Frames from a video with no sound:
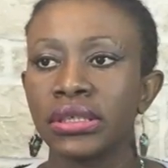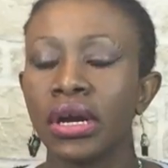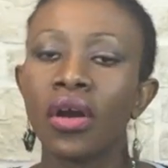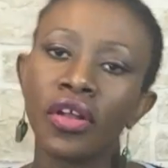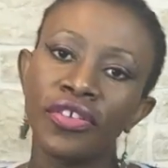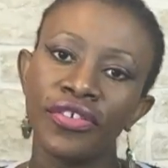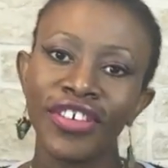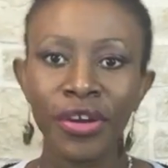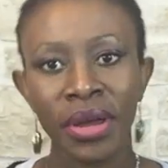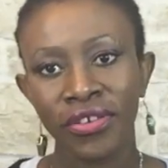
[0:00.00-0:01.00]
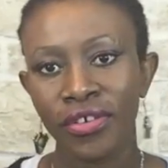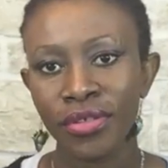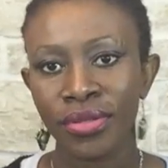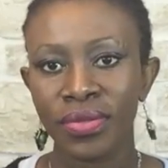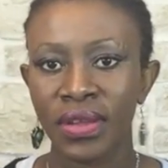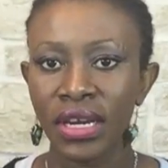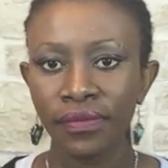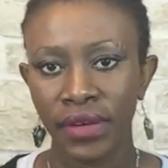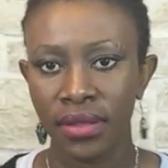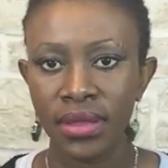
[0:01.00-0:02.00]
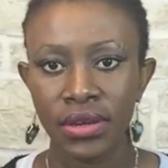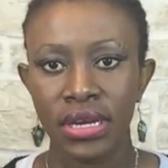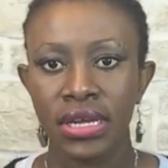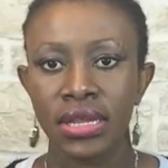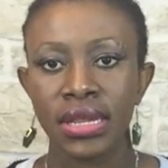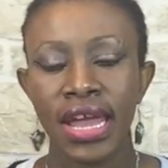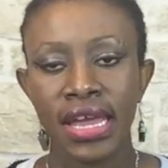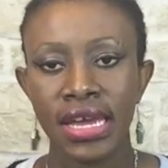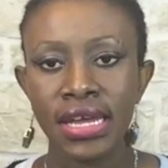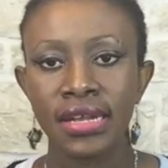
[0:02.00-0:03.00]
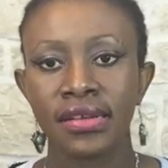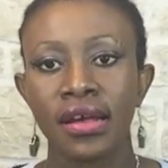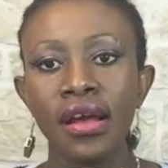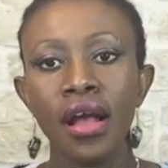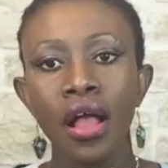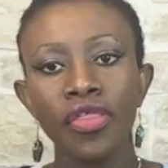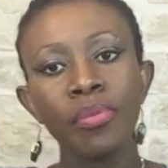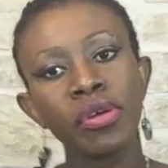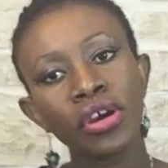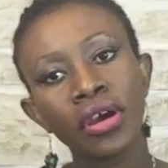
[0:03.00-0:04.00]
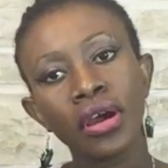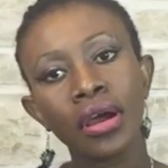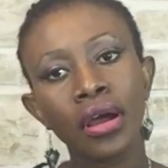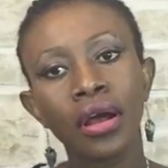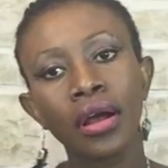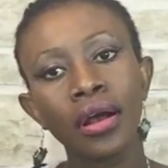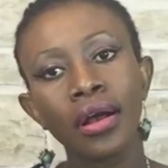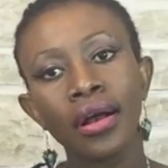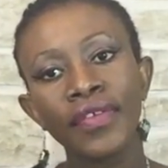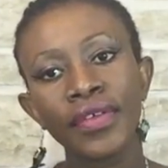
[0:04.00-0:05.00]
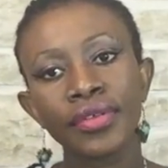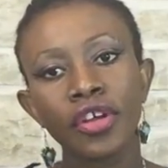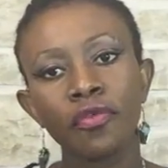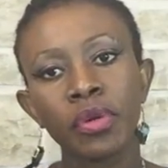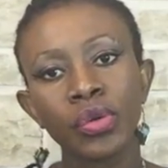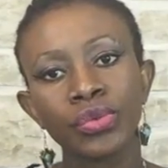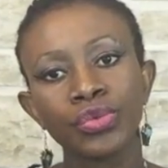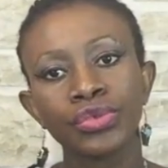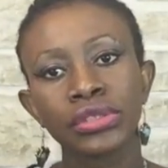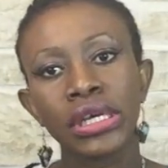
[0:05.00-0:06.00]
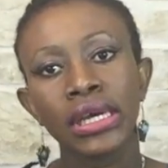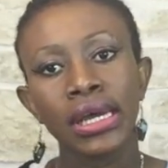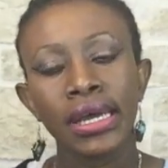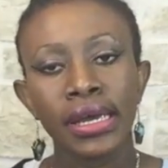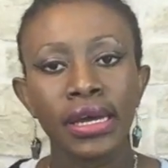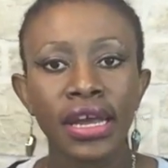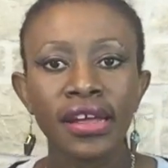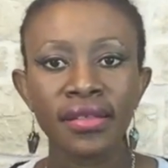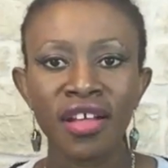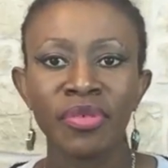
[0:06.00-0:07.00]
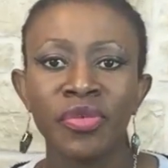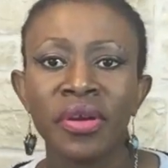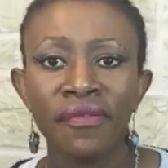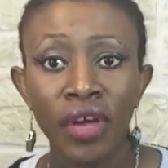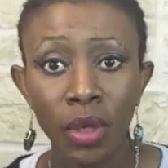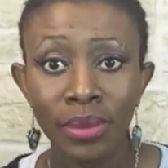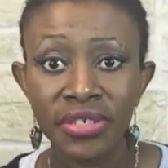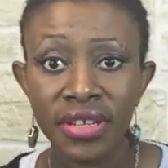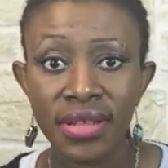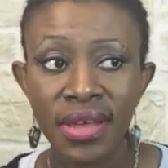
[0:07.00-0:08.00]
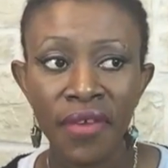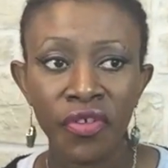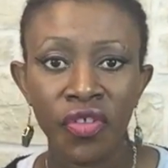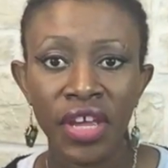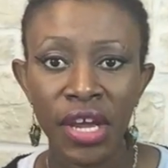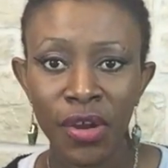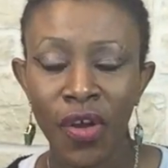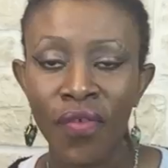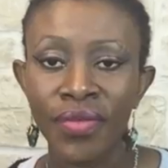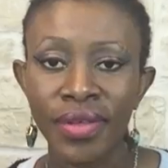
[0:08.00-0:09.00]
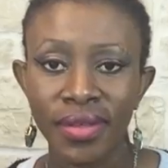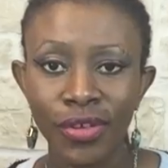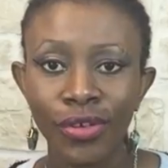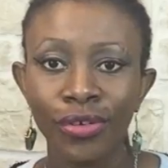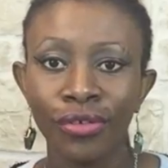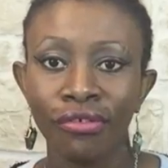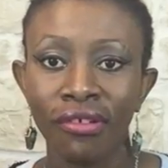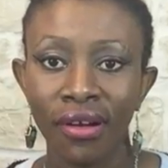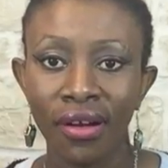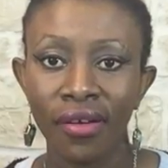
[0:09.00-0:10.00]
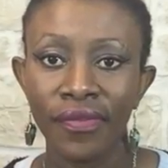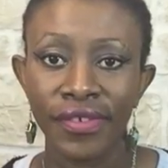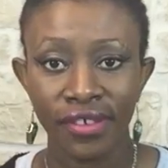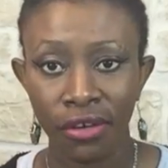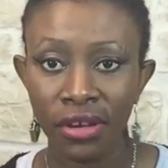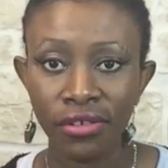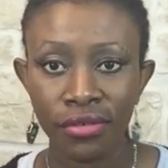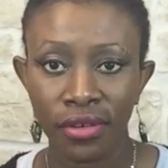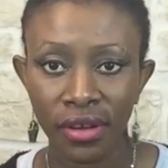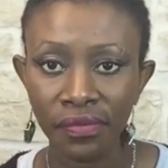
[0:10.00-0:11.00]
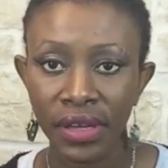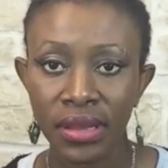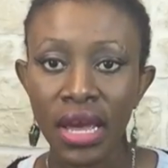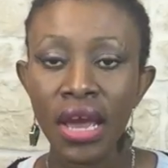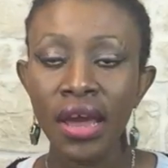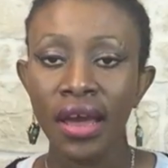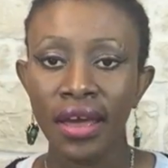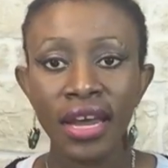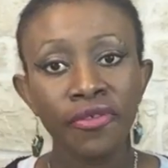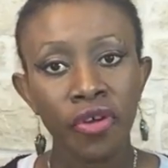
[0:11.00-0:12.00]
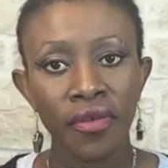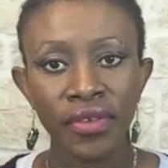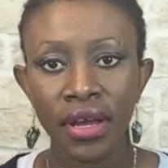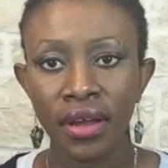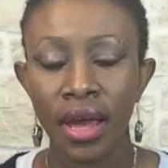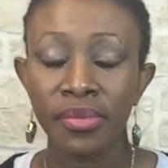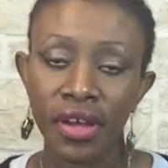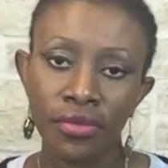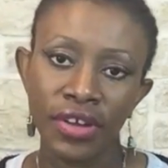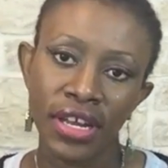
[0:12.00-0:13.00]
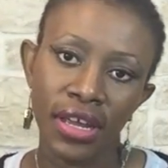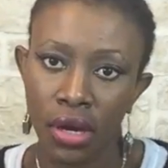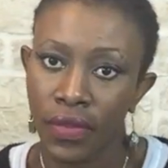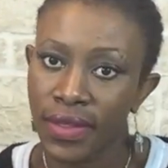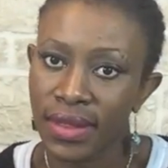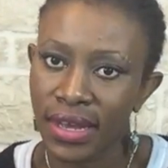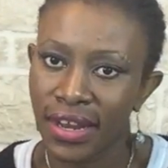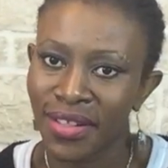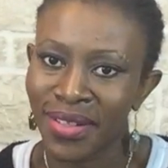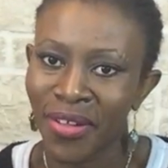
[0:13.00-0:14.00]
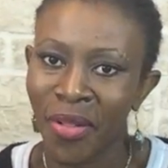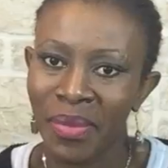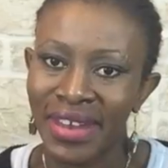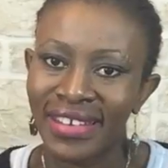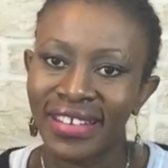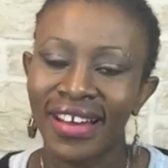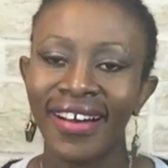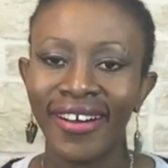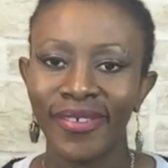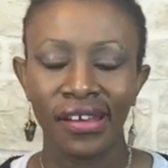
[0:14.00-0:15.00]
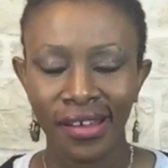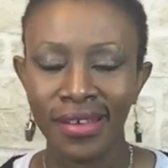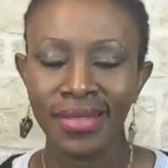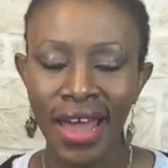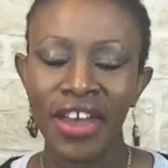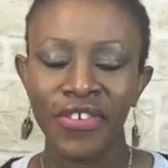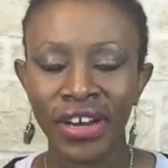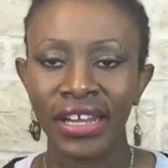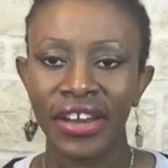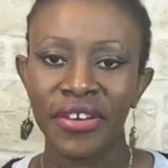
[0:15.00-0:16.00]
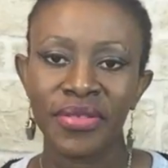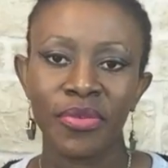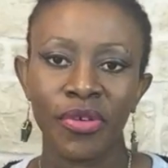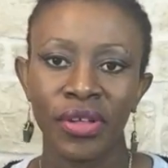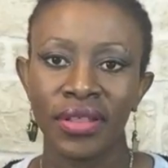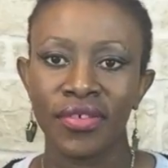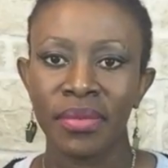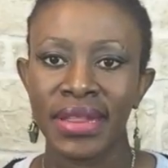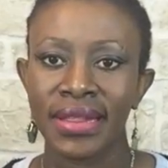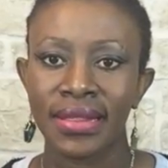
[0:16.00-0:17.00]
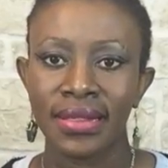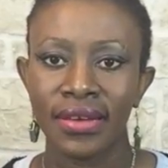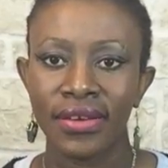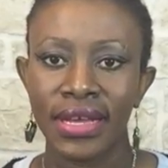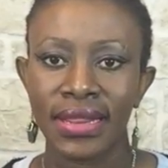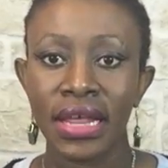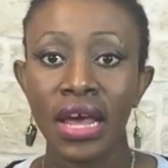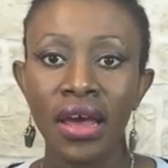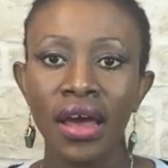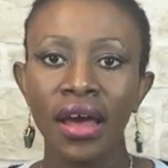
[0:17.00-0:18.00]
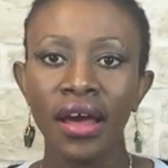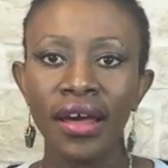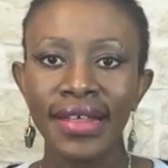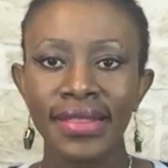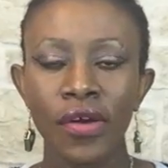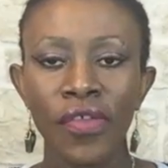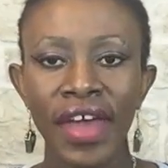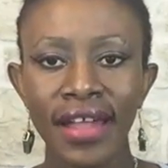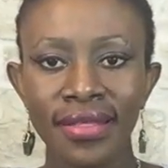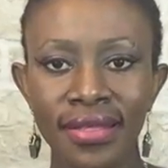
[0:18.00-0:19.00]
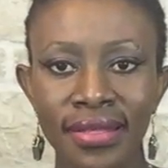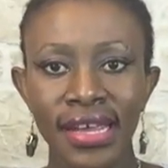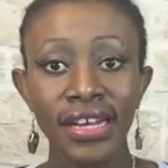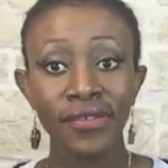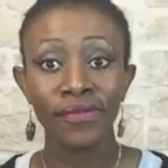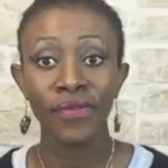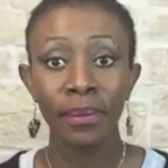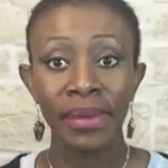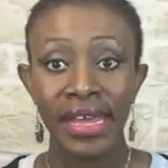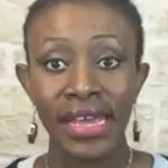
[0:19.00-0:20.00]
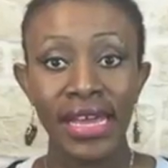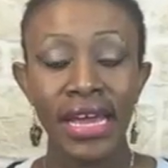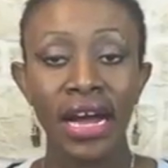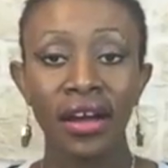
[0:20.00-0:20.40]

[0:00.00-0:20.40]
on Shadowhunters, the Netflix series, and the book, The City of Bones. And I guess I'll be doing a follow-up to this after the end of season 2 of the Shadowhunters on Netflix. And after I'm done reading the second installment of Cassandra Clare's Mortal Instruments series. So that's it for me.